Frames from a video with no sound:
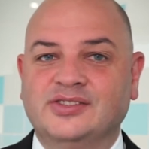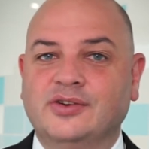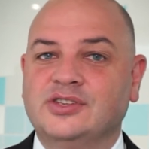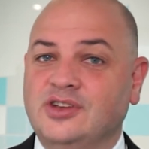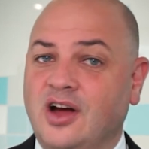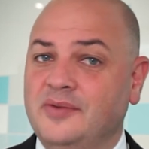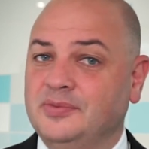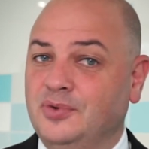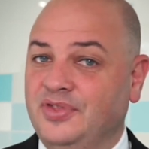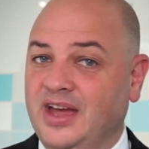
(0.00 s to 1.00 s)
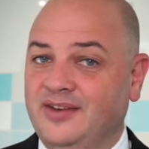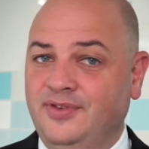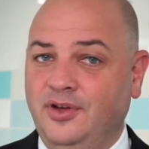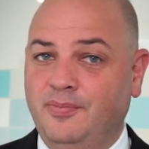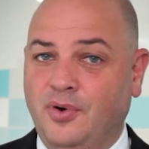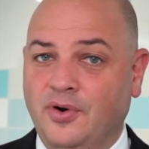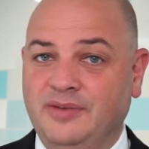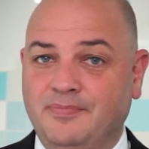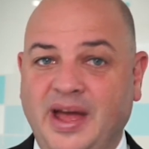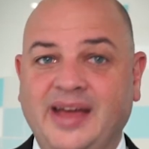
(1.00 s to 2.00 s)
so it's time to put that
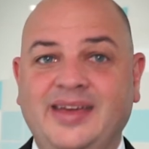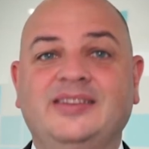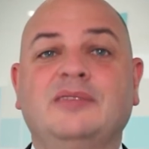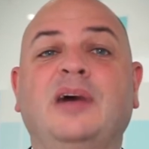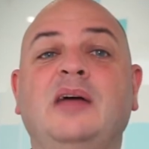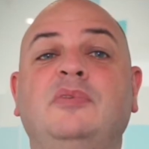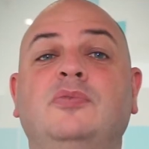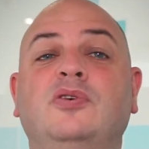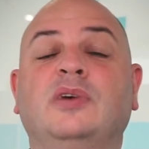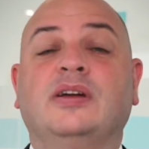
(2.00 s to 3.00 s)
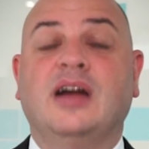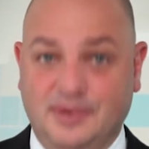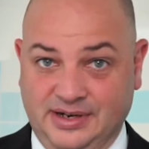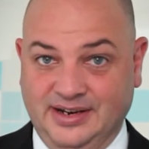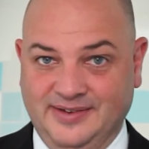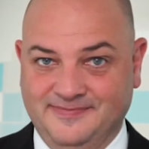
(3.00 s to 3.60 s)
viewpoint back into the baby boomer cupboard.